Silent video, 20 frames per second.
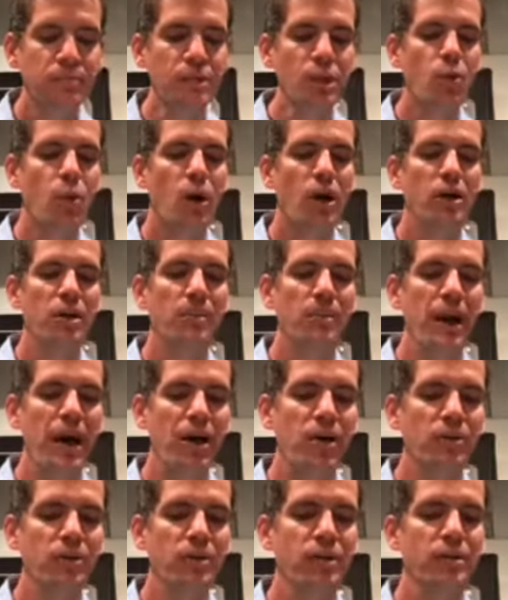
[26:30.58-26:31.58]
walk
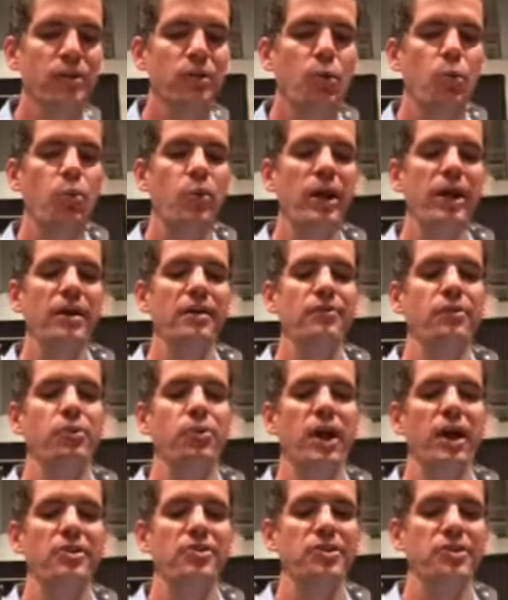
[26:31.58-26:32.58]
about the way of the
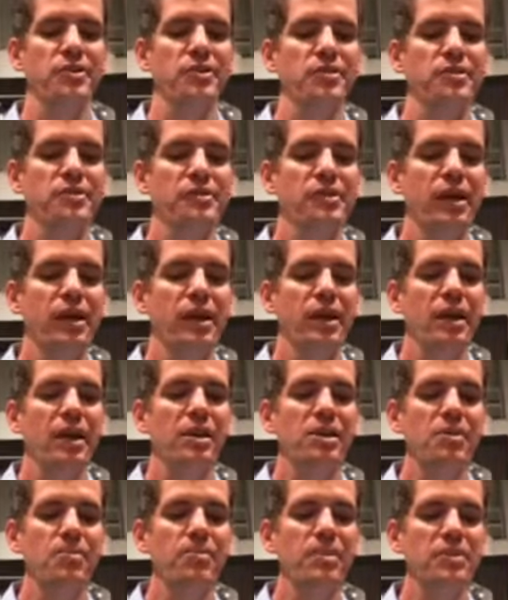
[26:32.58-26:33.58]
righteous, in
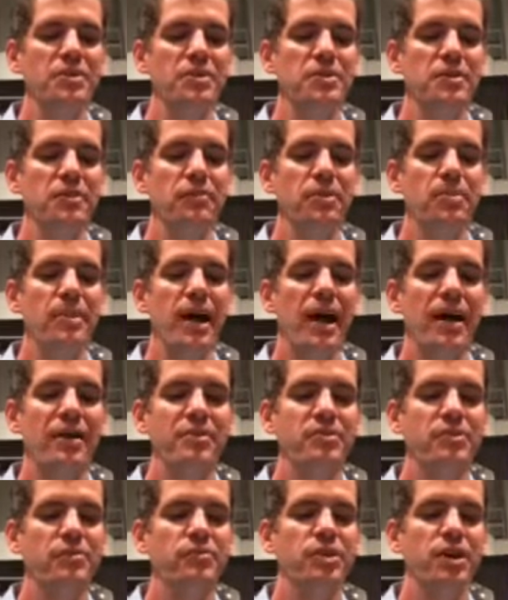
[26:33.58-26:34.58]
the midst of the
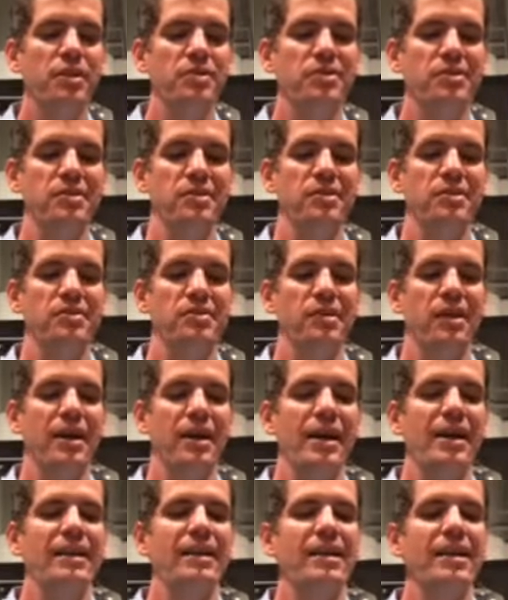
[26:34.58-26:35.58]
paths of justice,
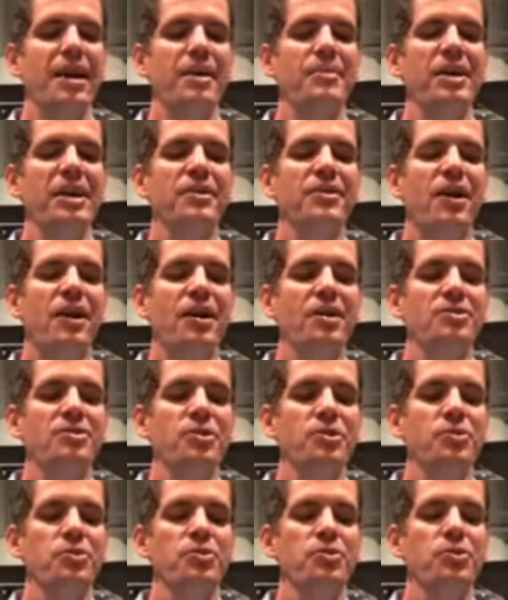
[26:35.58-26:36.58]
that I may cause
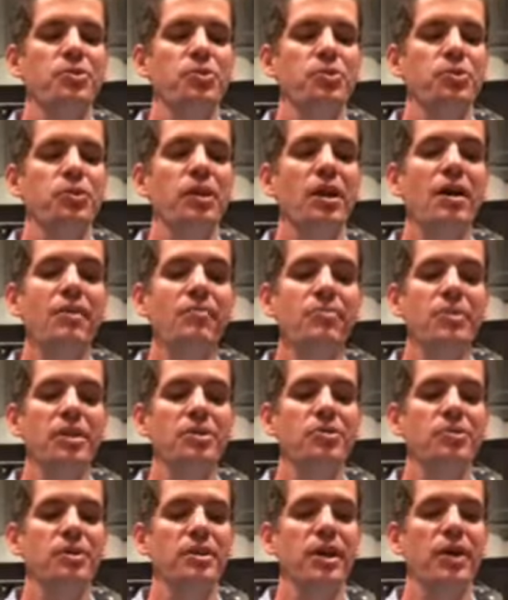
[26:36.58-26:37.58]
those who love me
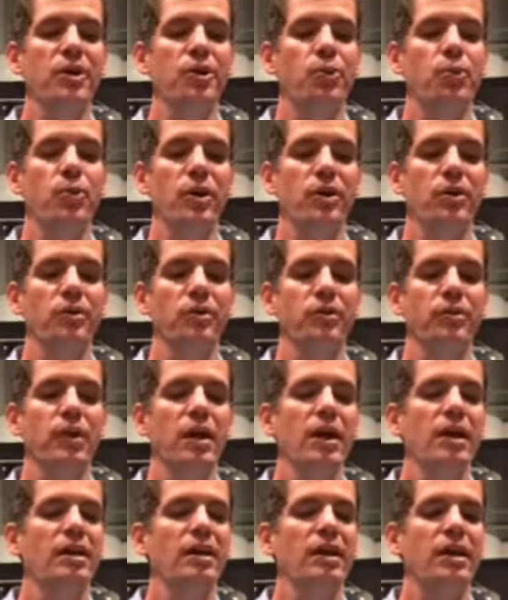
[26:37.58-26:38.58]
to inherit wealth,
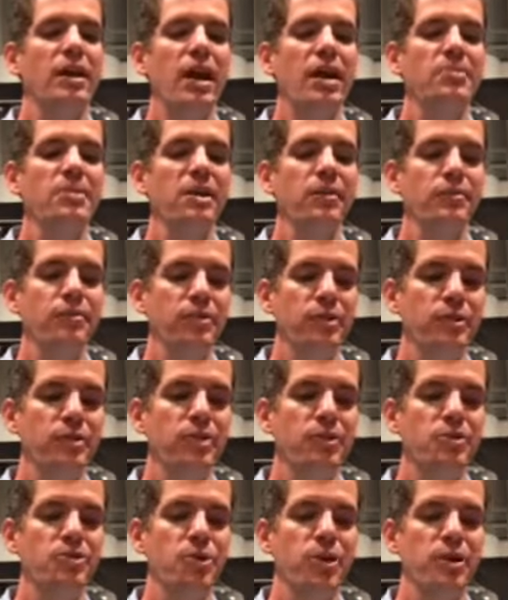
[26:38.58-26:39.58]
that I may fill
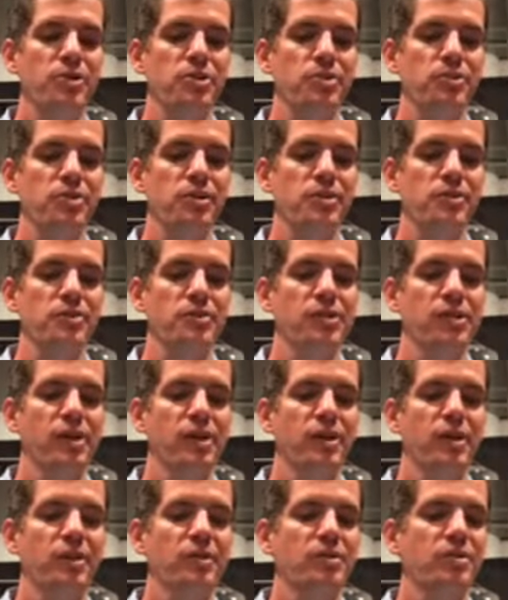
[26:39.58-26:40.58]
their treasuries
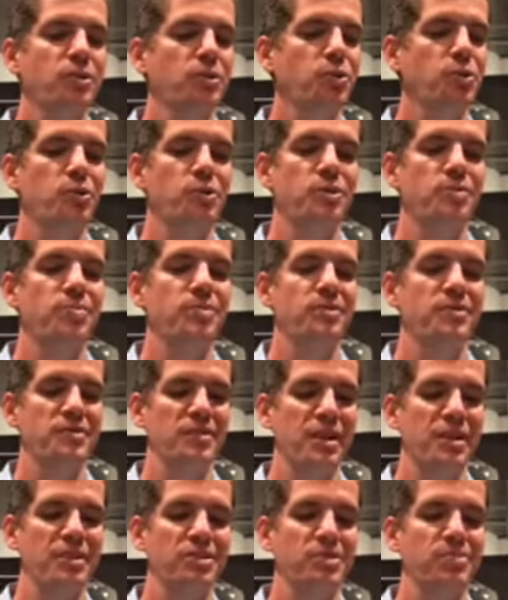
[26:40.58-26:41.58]
the Lord
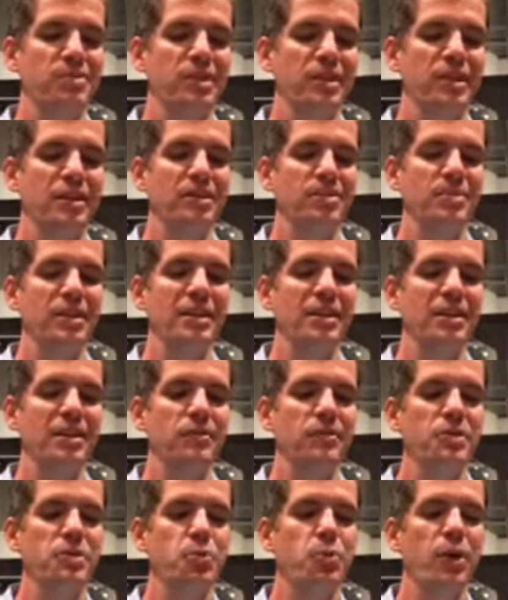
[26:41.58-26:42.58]
possessed me. At the beginning
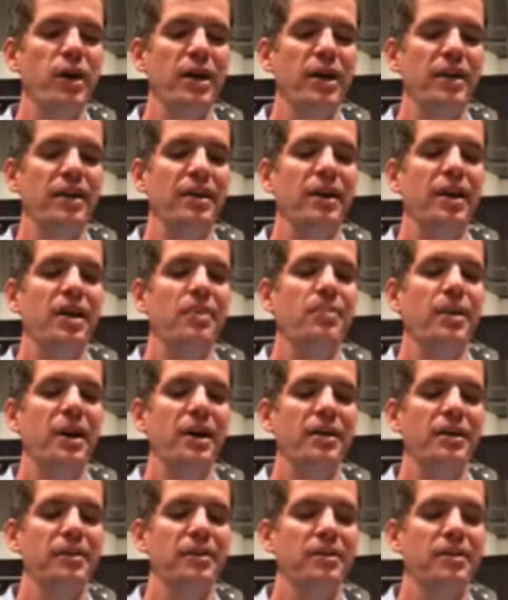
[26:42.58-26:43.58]
of his way,
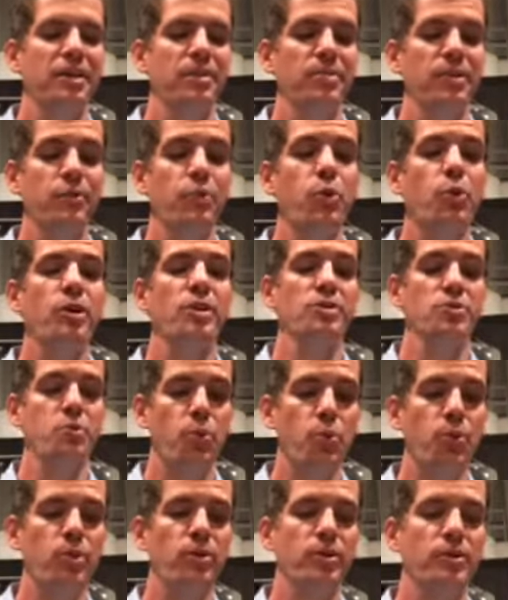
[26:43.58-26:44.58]
by, uh, before his
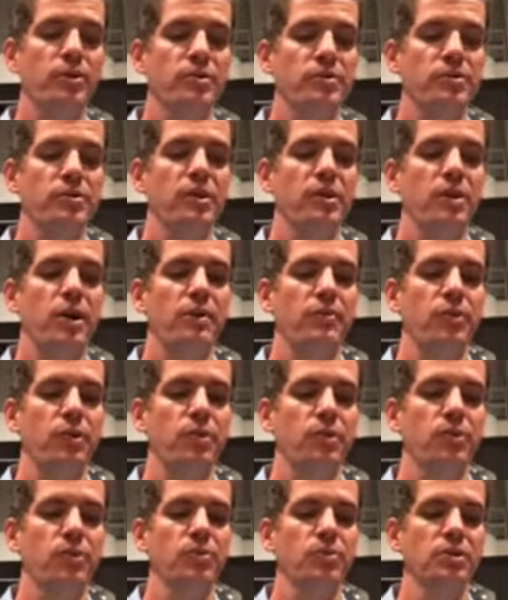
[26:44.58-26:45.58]
works of
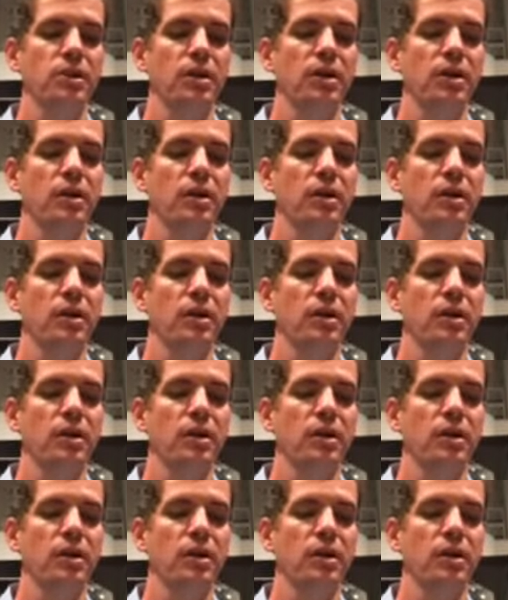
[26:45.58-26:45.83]
old,